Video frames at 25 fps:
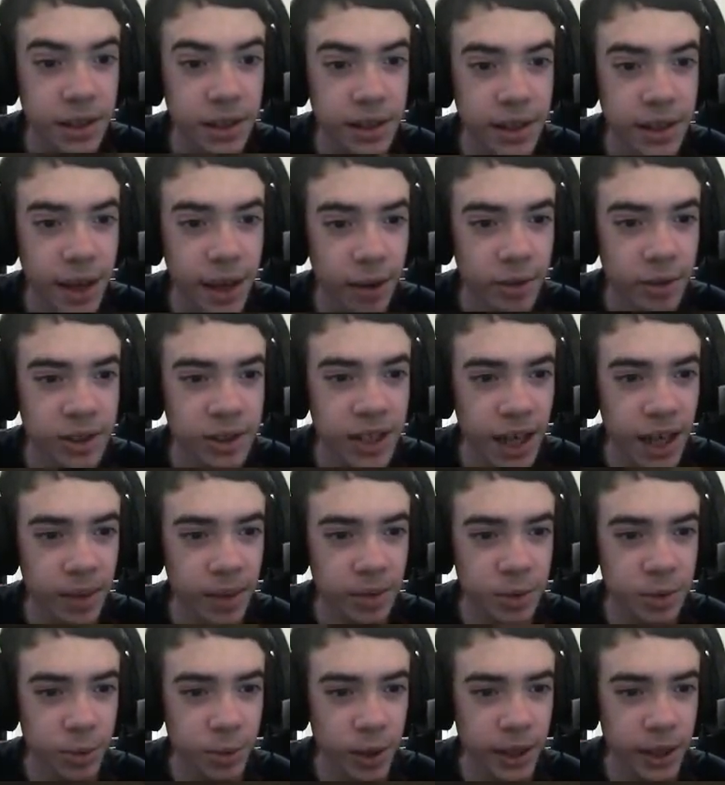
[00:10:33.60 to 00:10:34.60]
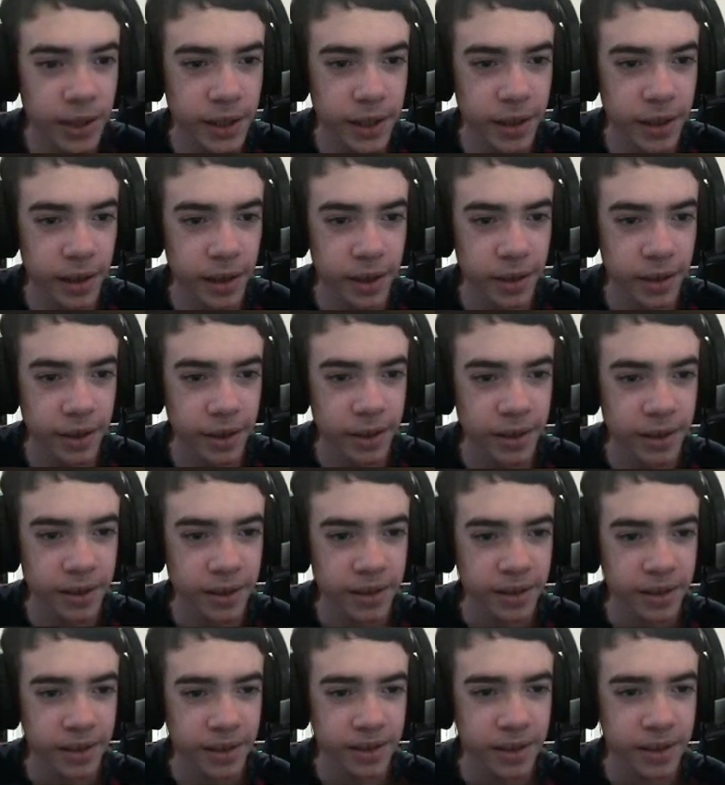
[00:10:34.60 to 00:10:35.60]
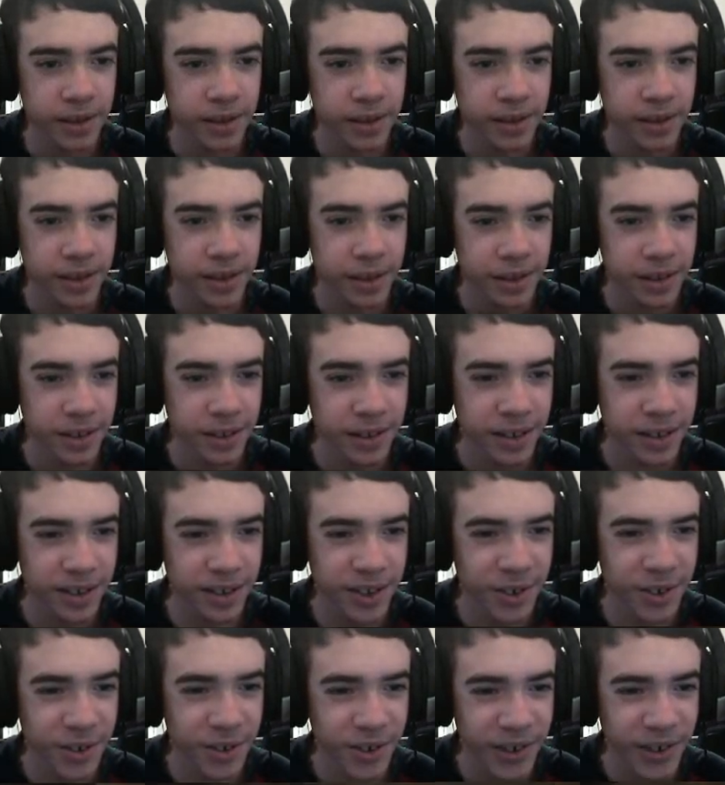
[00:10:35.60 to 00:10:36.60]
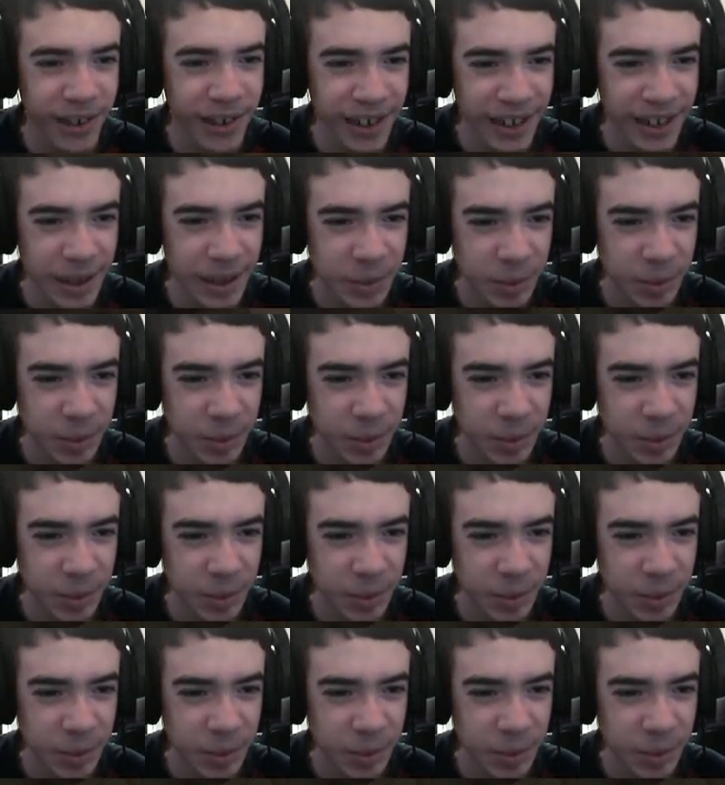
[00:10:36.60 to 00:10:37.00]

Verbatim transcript: That was diamonds right there. No way,